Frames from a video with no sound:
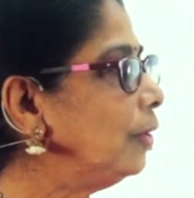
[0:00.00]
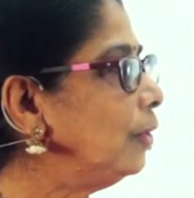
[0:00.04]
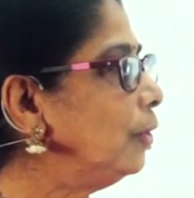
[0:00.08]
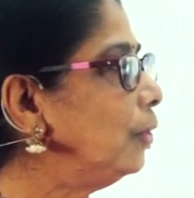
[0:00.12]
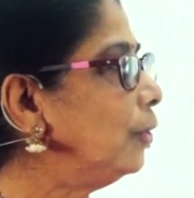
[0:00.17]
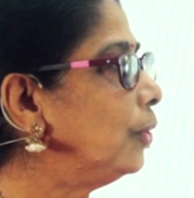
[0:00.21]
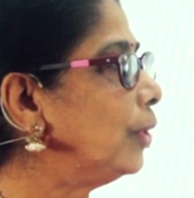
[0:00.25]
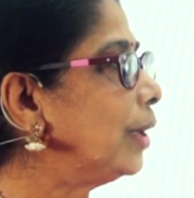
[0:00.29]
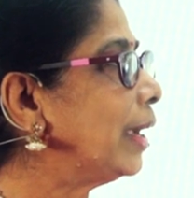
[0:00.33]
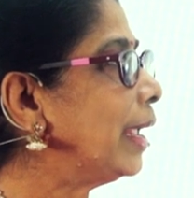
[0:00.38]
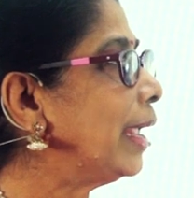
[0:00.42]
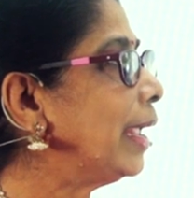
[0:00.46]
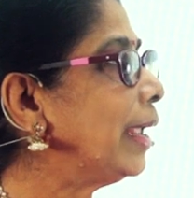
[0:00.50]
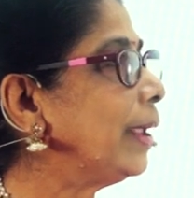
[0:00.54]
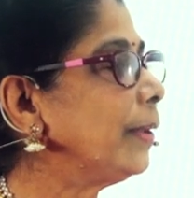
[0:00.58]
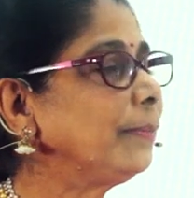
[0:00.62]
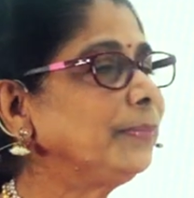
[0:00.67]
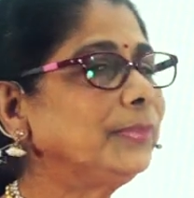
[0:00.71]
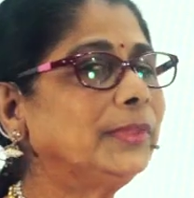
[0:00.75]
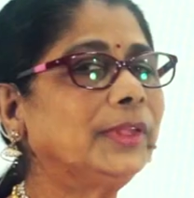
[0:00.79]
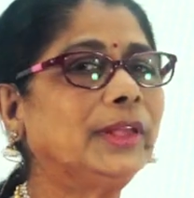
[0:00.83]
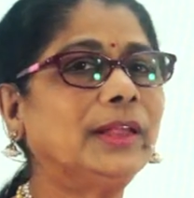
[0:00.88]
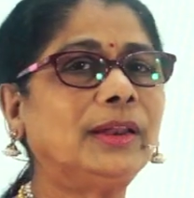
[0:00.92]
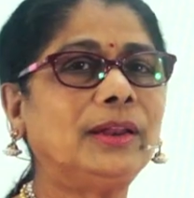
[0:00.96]
Okay.
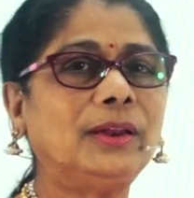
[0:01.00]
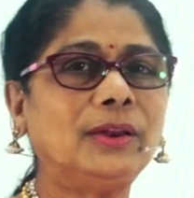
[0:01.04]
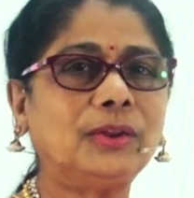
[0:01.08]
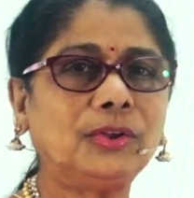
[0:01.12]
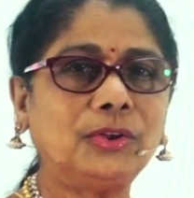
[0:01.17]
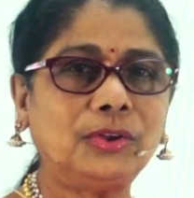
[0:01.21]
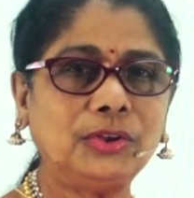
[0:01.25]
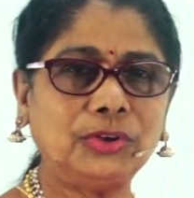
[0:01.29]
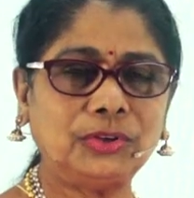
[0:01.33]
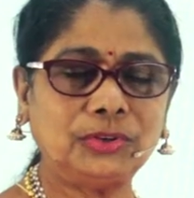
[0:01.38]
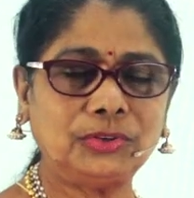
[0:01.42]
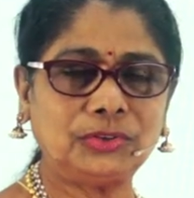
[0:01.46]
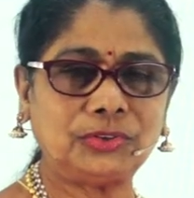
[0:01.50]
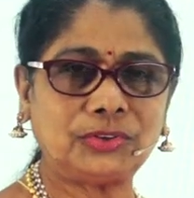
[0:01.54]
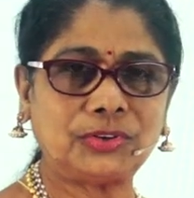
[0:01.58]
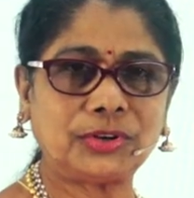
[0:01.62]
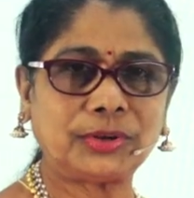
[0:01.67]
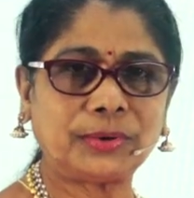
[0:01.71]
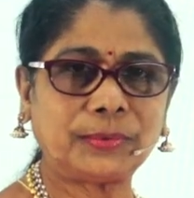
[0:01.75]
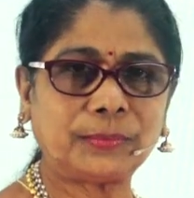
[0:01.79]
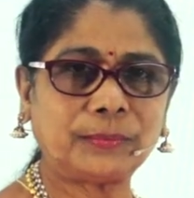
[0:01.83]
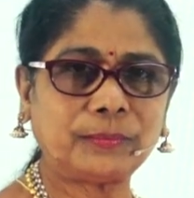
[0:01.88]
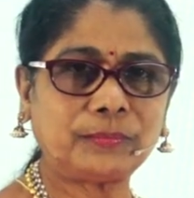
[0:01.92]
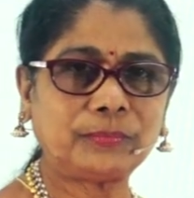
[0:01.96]
Good.
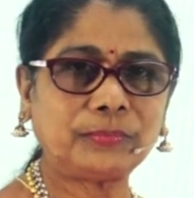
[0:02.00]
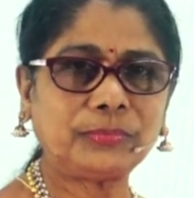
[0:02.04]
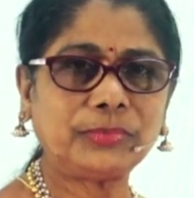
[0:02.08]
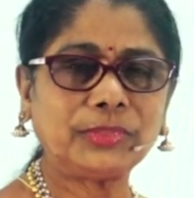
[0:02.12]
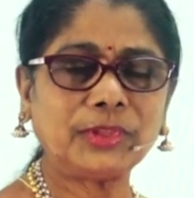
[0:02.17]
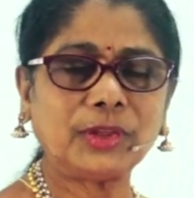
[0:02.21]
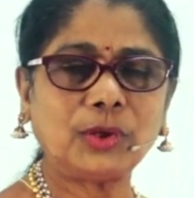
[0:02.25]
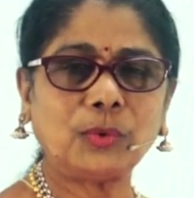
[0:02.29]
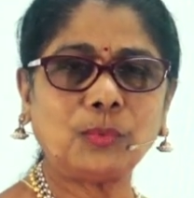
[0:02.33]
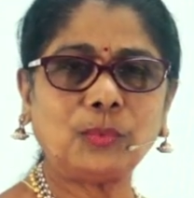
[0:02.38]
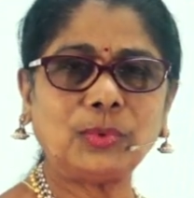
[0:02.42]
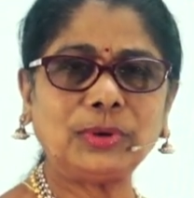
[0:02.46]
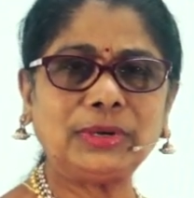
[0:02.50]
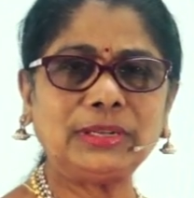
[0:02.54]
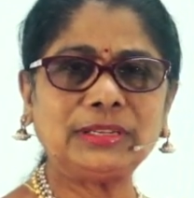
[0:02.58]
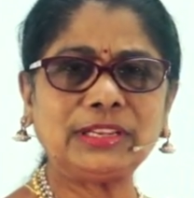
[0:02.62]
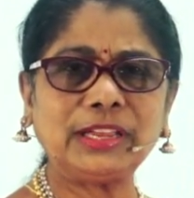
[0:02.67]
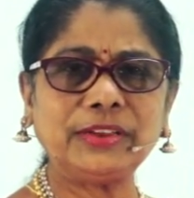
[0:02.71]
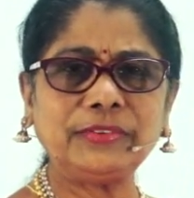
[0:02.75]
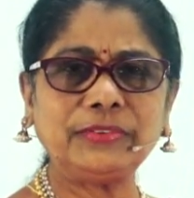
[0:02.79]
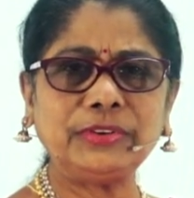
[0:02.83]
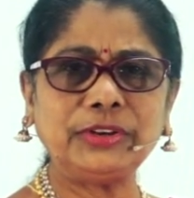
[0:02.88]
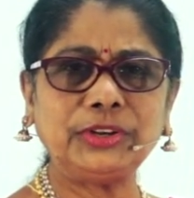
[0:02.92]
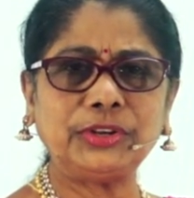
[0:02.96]
What is
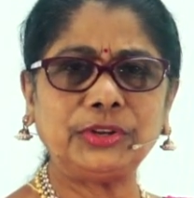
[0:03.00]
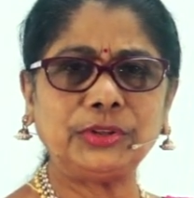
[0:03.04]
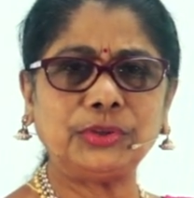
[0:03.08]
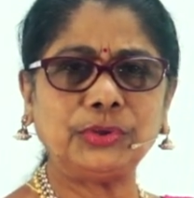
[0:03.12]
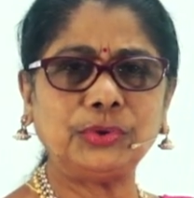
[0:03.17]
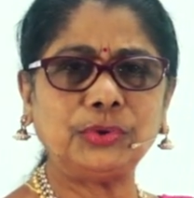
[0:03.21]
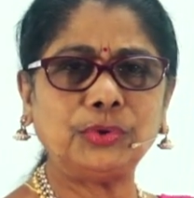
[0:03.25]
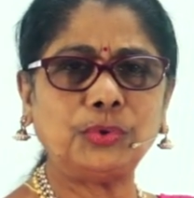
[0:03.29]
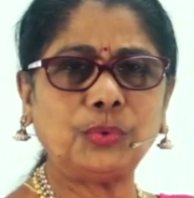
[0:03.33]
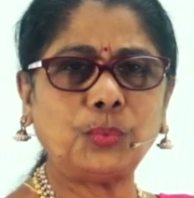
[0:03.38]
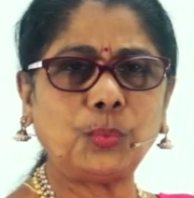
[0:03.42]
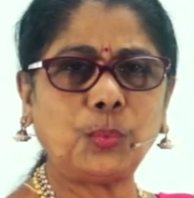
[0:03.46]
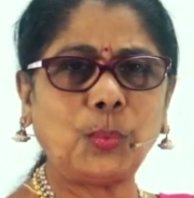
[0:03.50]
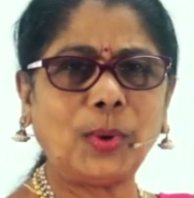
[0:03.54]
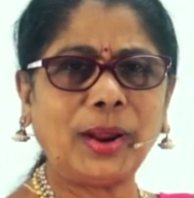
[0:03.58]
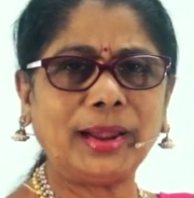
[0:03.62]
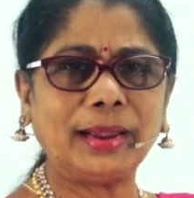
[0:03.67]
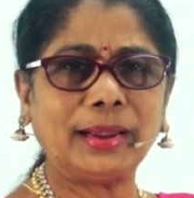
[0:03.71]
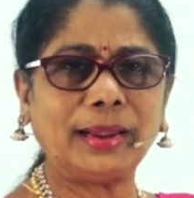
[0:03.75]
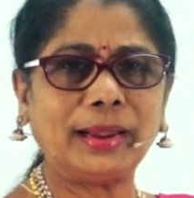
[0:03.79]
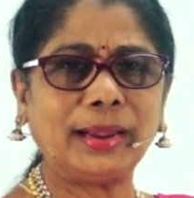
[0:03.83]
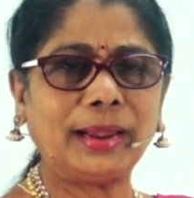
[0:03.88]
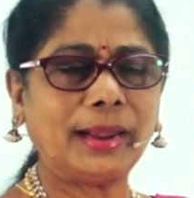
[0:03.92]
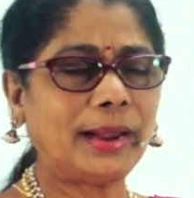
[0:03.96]
given to you?
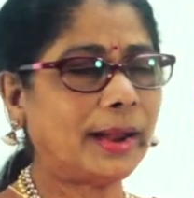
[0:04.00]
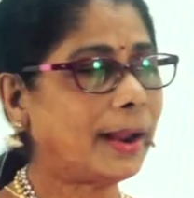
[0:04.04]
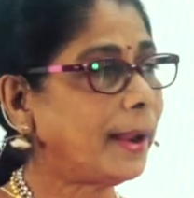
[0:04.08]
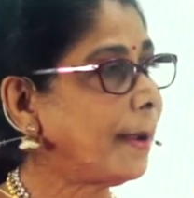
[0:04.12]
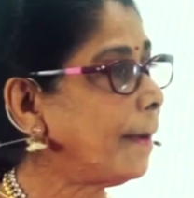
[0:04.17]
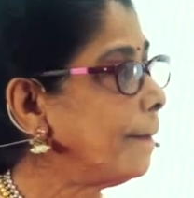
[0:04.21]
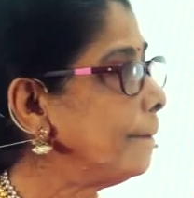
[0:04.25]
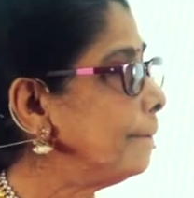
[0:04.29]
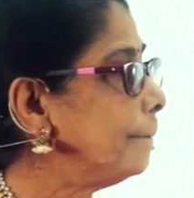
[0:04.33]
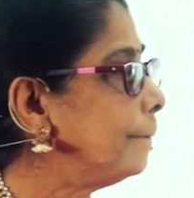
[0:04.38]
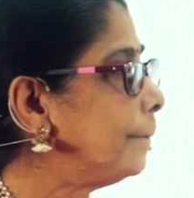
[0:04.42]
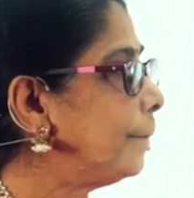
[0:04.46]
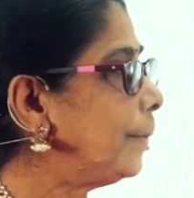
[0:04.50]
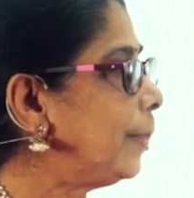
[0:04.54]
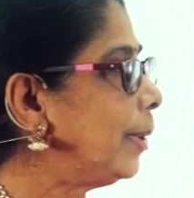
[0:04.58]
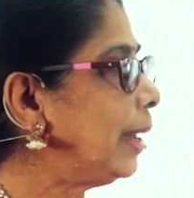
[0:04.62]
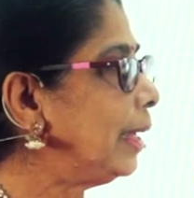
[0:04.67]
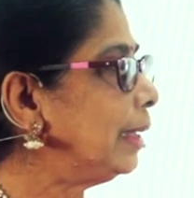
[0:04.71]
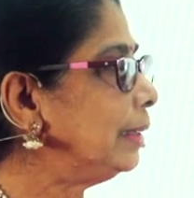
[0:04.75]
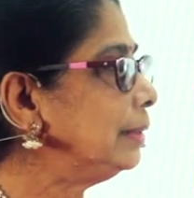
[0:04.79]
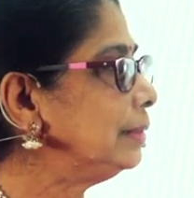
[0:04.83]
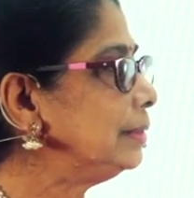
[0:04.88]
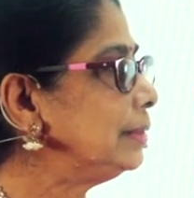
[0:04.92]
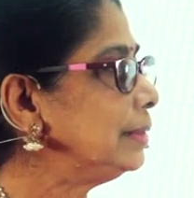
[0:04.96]
1
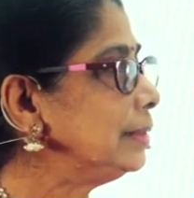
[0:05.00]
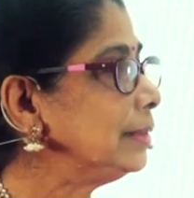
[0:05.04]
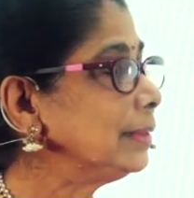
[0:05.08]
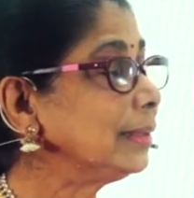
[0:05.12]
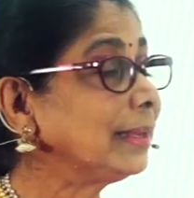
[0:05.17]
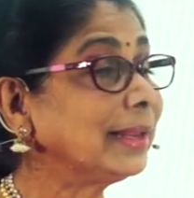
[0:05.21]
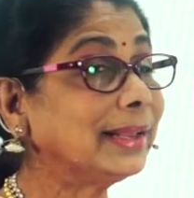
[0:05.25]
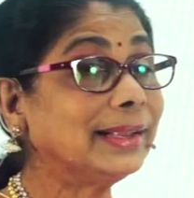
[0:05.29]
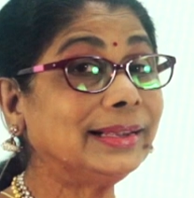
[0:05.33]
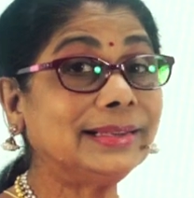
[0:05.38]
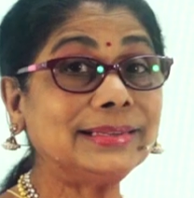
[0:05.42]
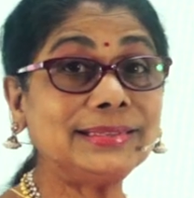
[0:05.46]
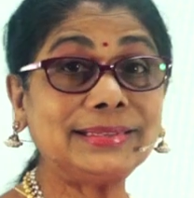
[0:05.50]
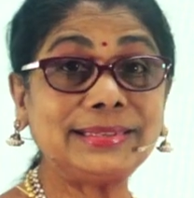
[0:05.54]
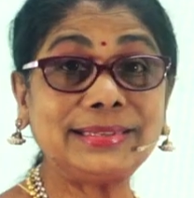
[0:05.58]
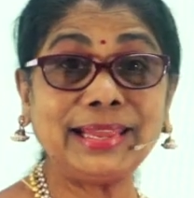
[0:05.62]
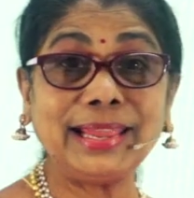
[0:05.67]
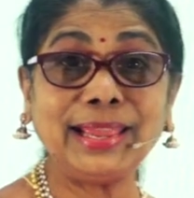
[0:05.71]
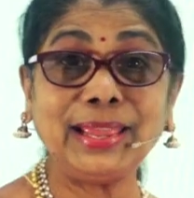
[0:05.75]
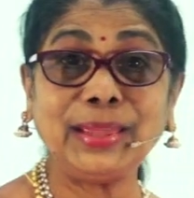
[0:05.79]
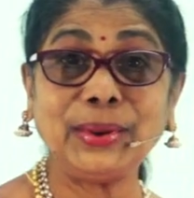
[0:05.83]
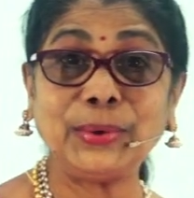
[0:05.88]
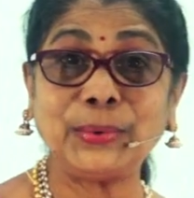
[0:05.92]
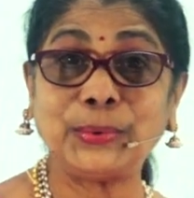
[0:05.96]
plus
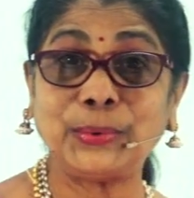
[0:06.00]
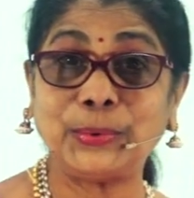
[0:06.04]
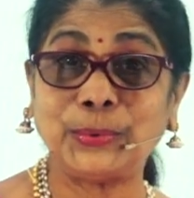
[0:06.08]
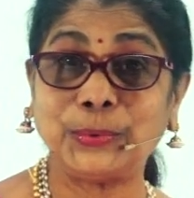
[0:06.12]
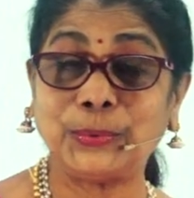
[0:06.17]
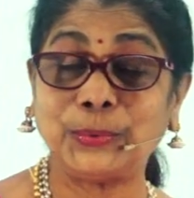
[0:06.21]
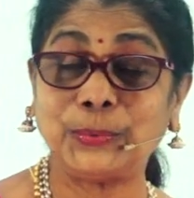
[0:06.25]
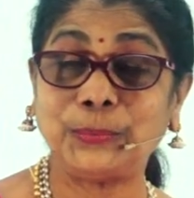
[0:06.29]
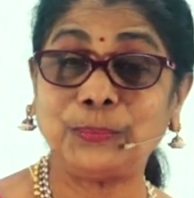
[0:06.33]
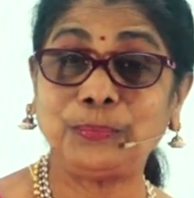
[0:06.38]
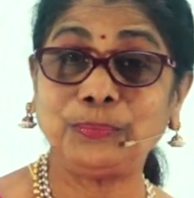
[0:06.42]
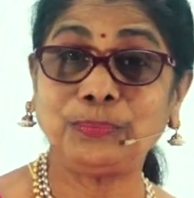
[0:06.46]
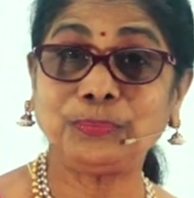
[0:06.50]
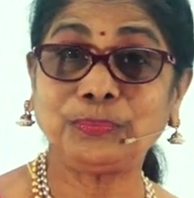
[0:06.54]
0.